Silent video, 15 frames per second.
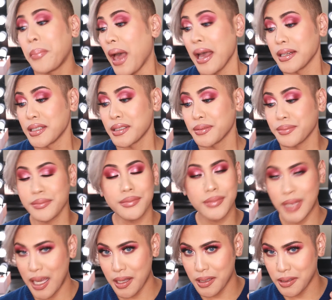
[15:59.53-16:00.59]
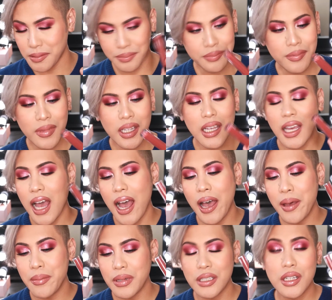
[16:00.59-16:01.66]
But
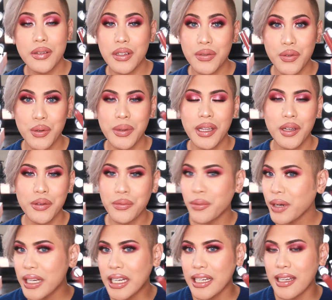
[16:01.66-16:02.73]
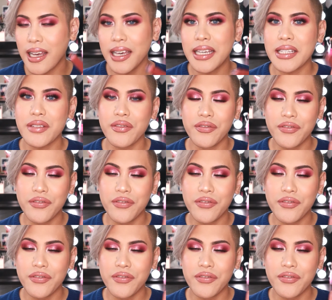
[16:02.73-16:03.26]
yeah. In terms of the formula, really nice,